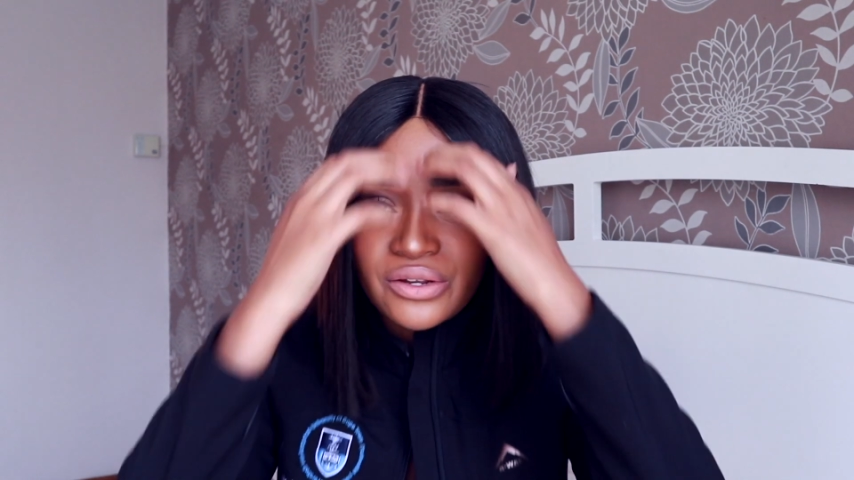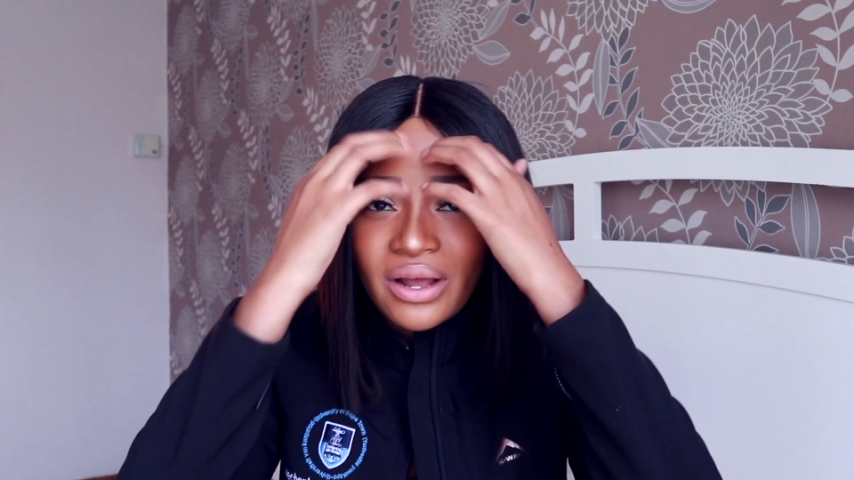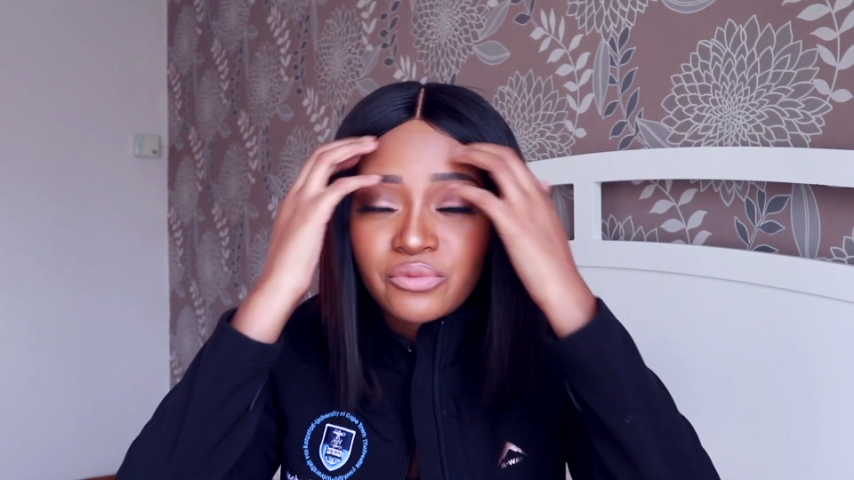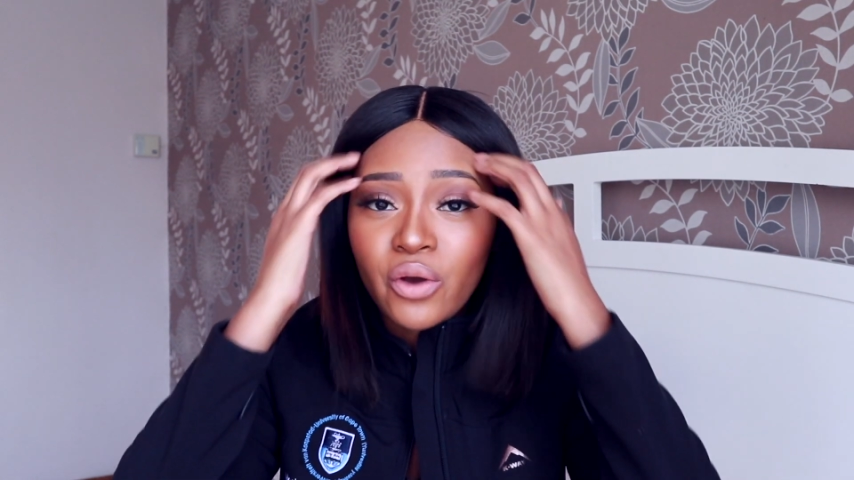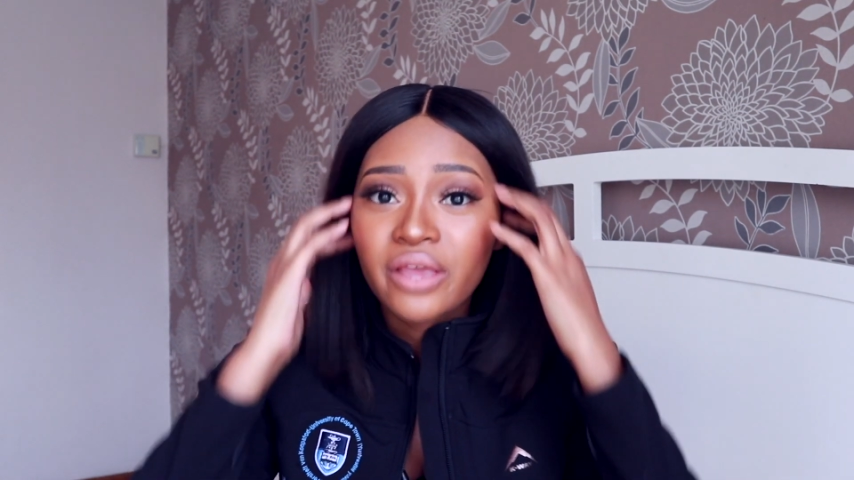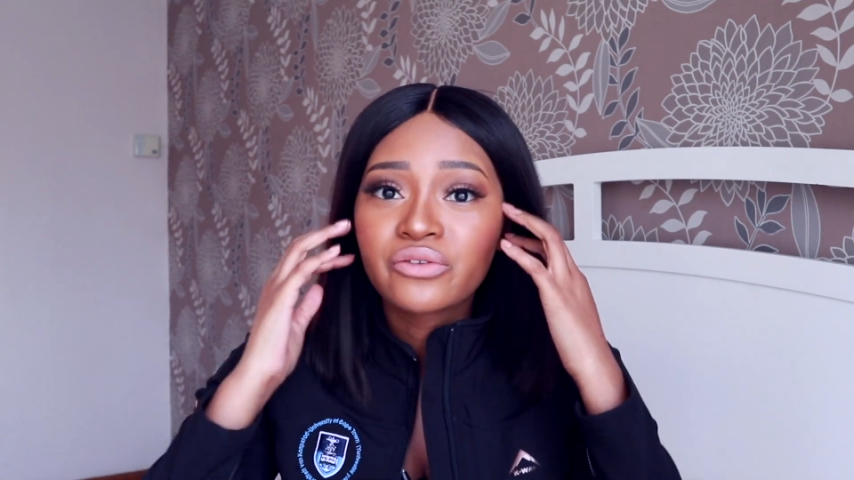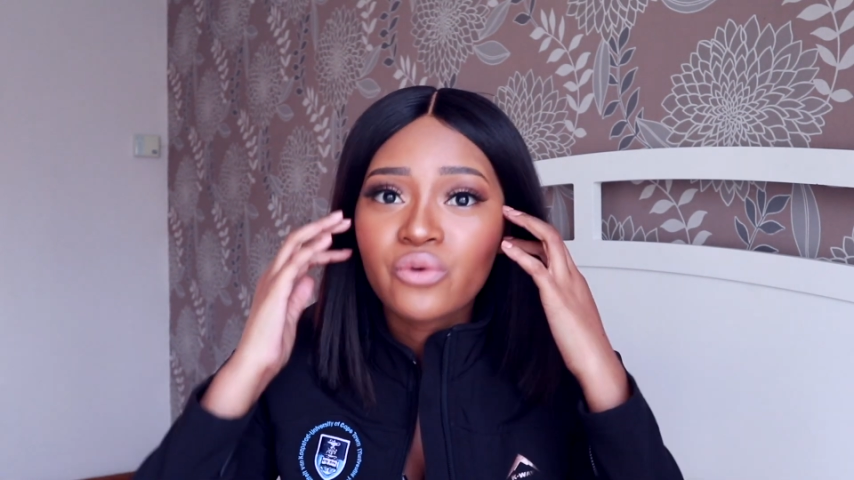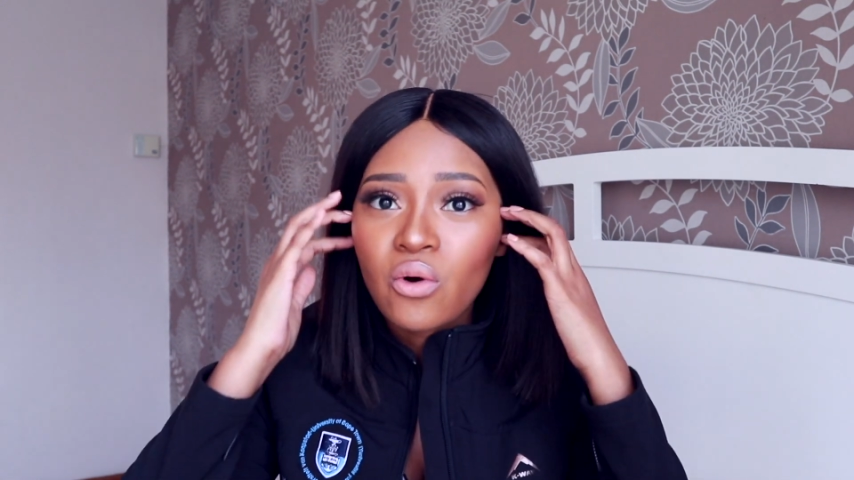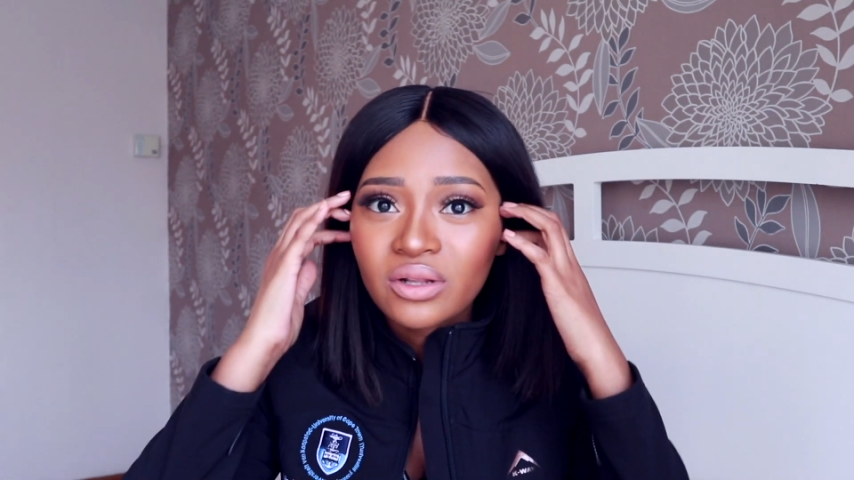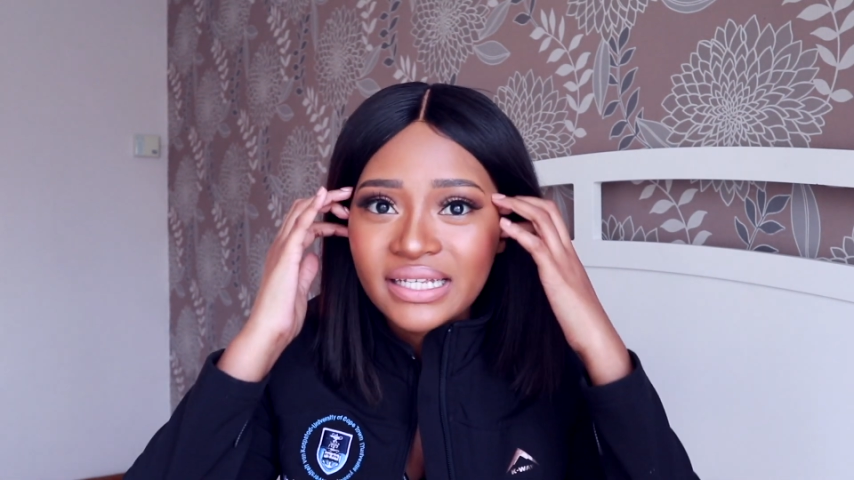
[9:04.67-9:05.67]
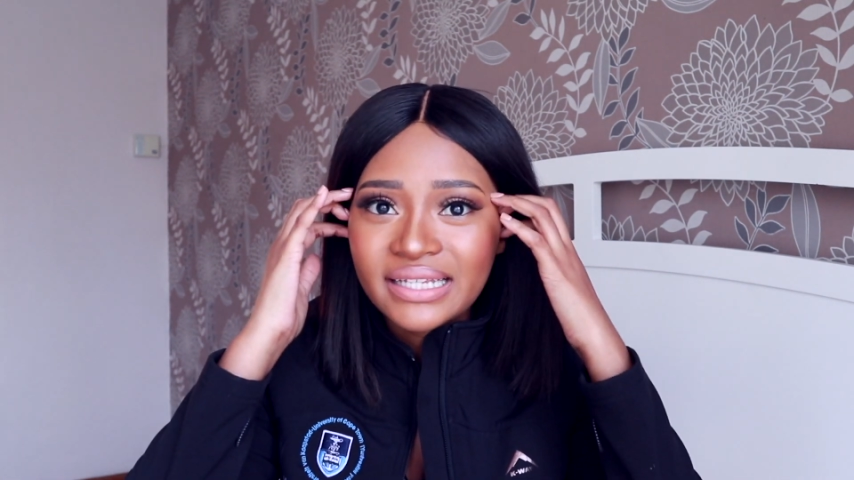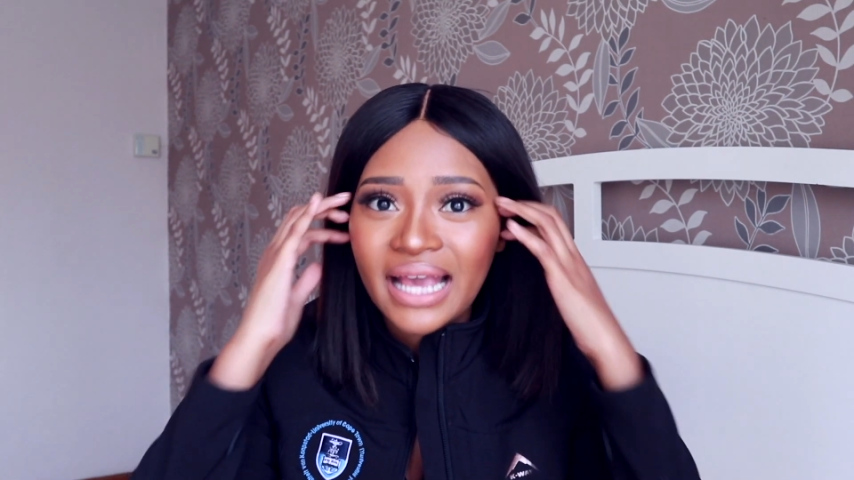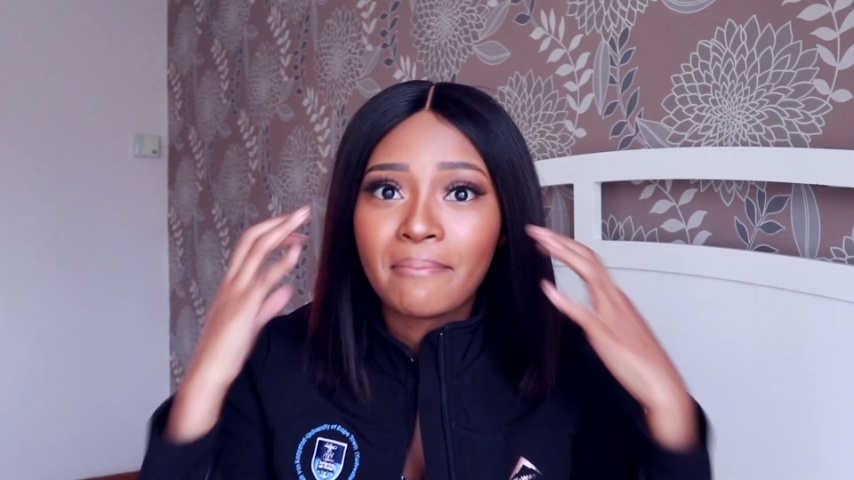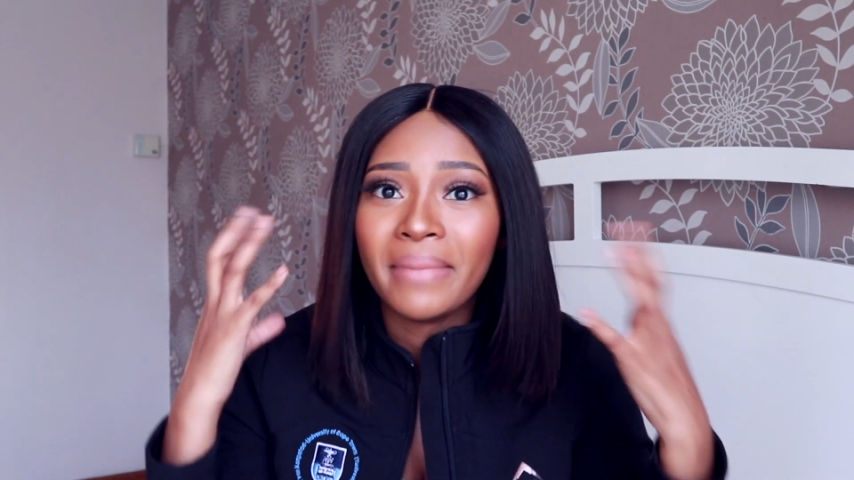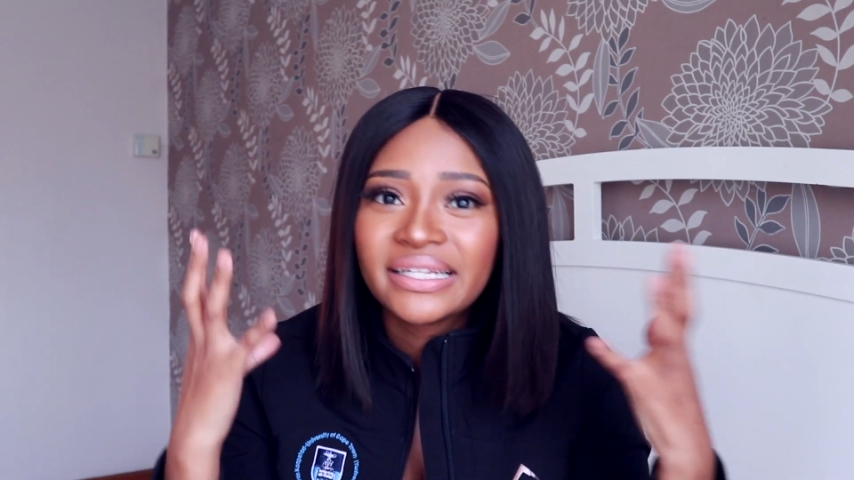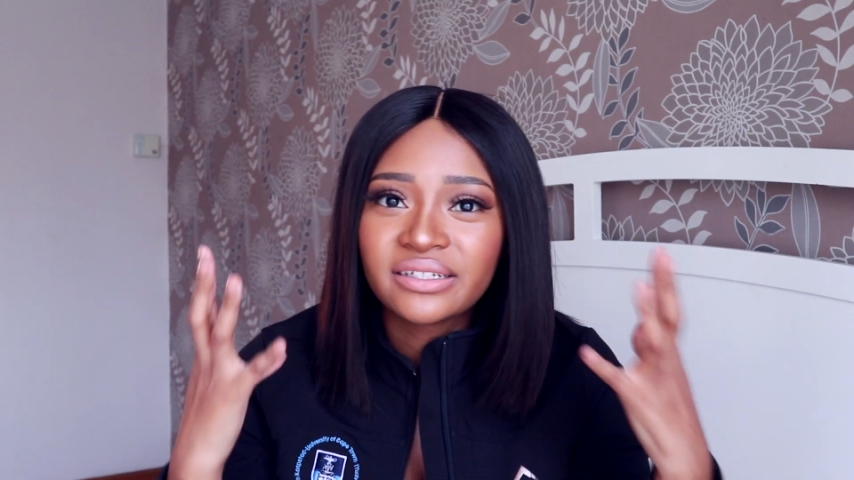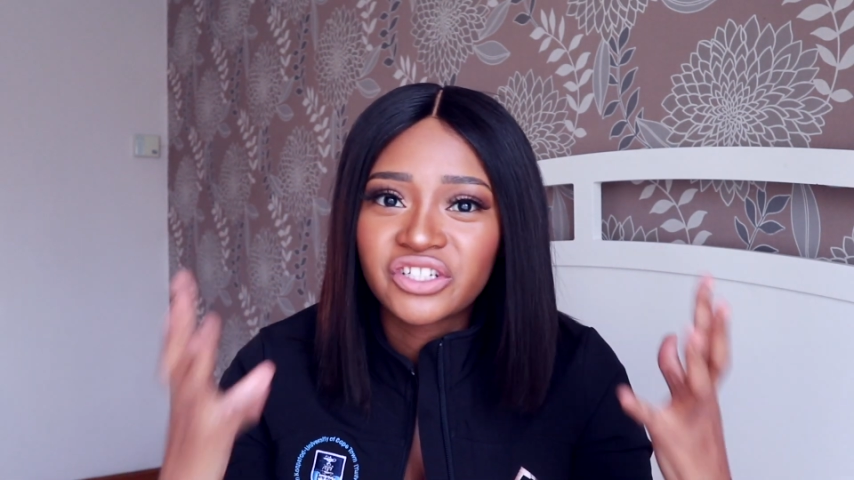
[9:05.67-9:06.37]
I'm going through all these like mental